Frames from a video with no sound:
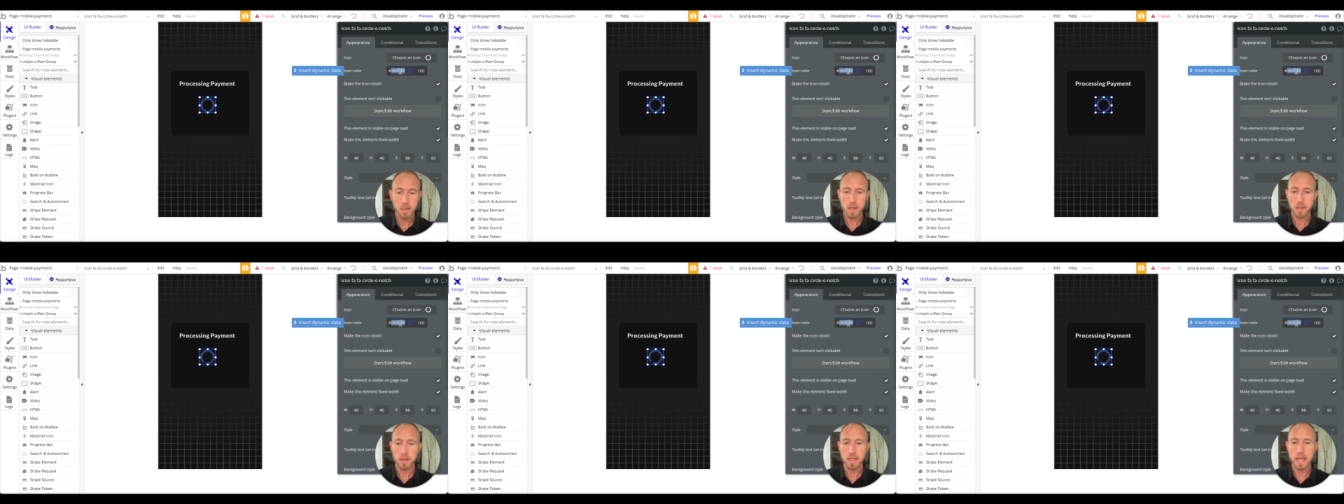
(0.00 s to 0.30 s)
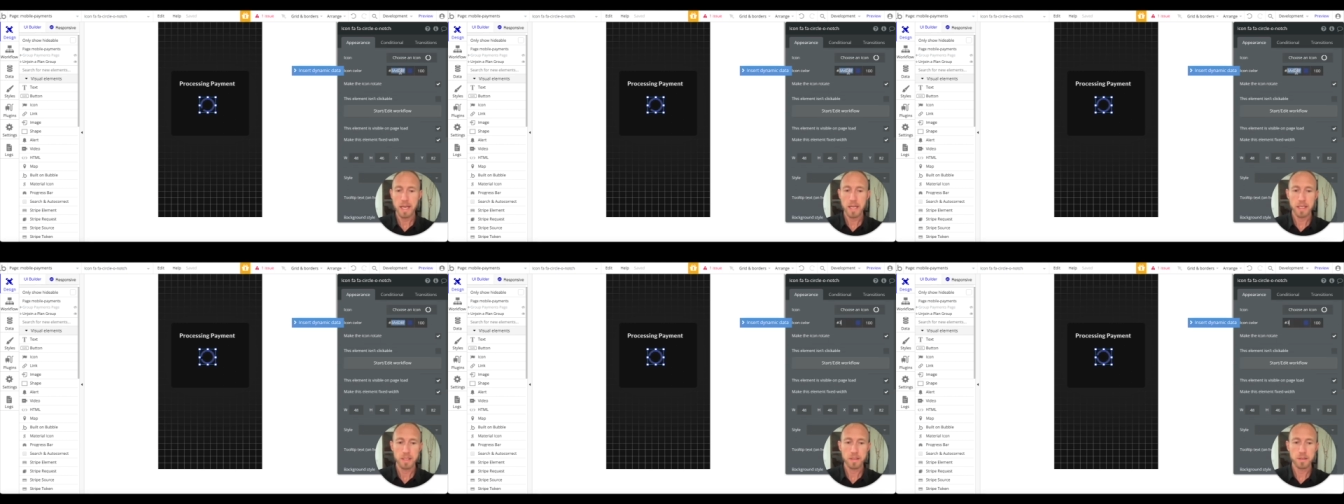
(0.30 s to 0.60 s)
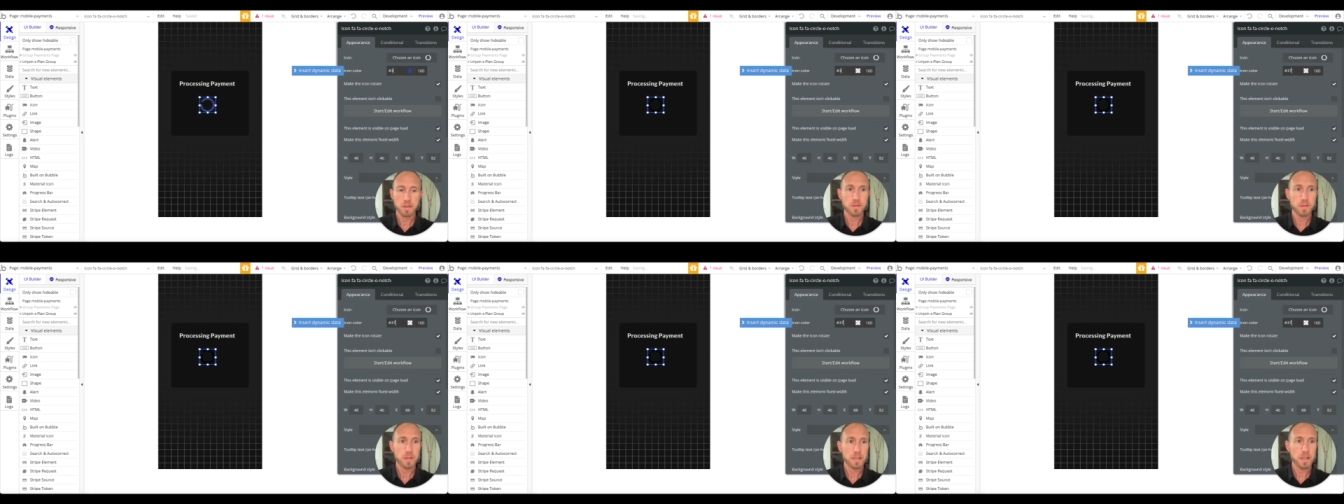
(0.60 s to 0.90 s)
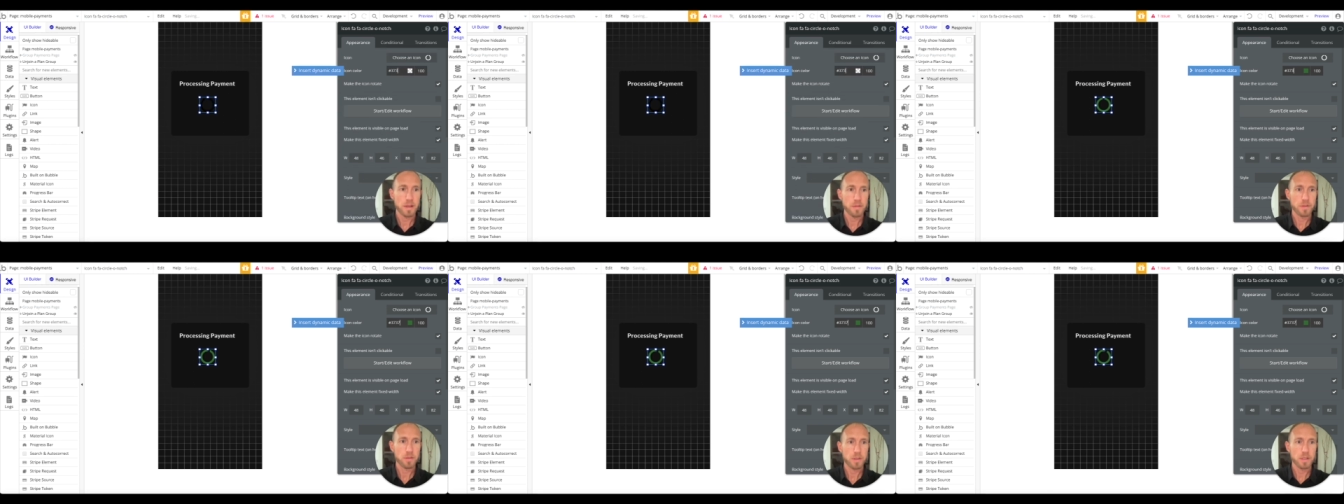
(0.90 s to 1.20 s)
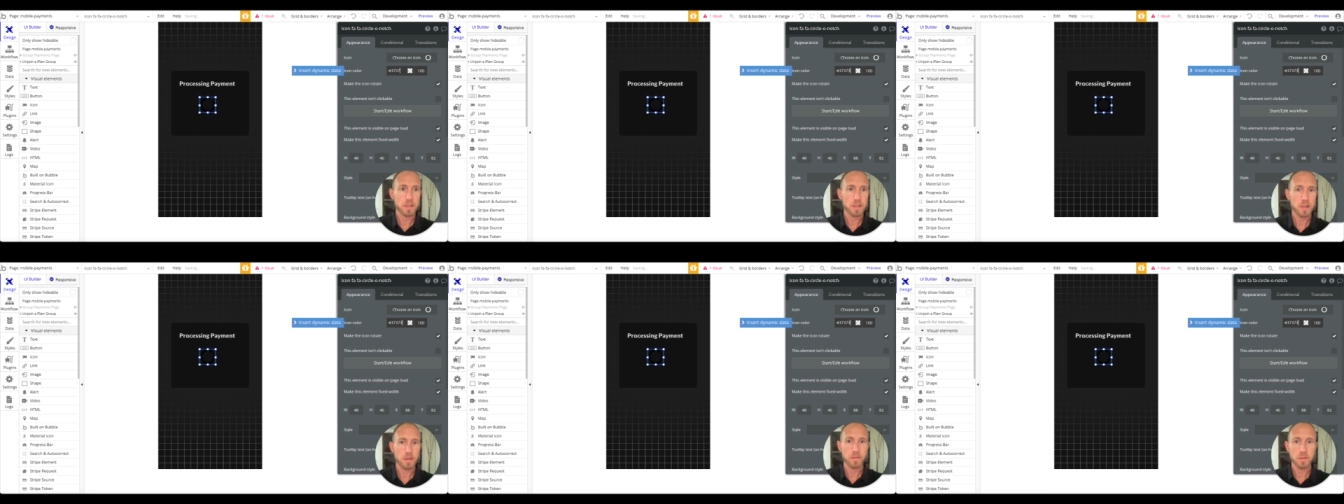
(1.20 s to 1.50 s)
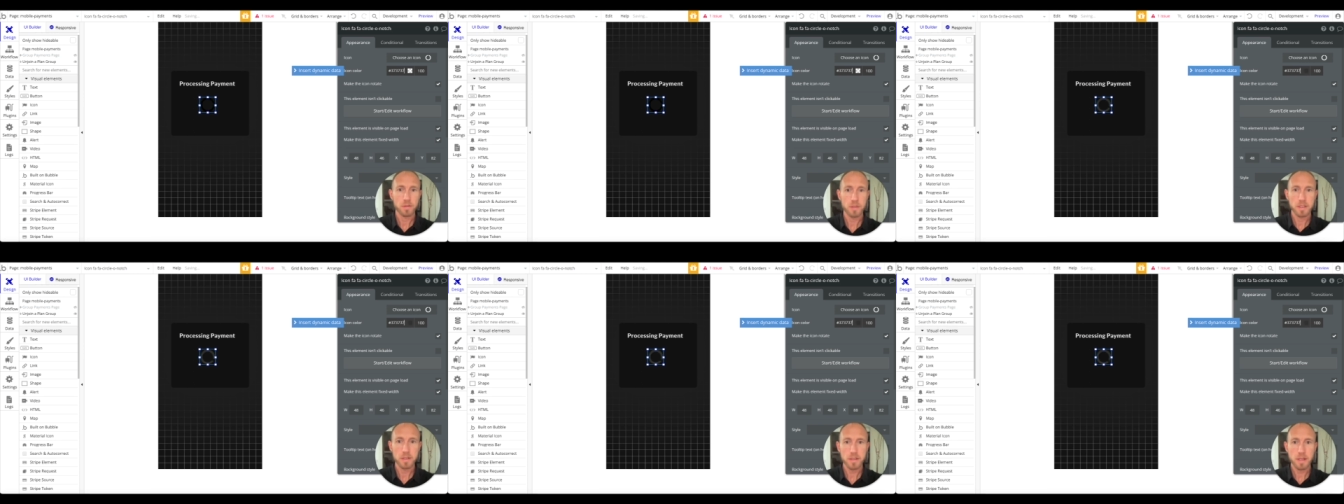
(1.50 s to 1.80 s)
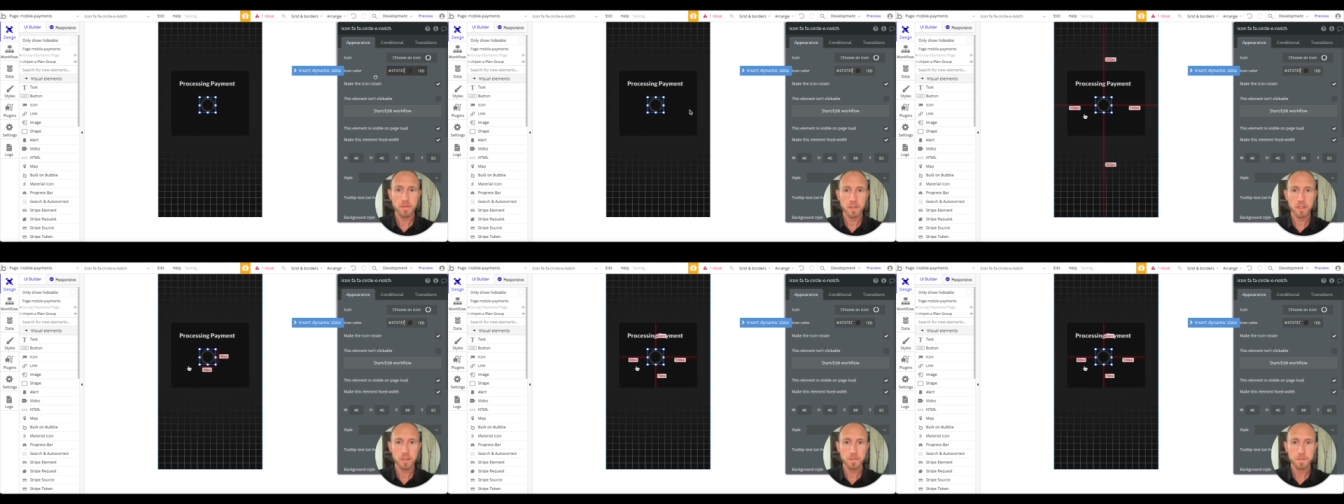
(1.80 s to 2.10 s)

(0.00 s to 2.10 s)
and that is 373737.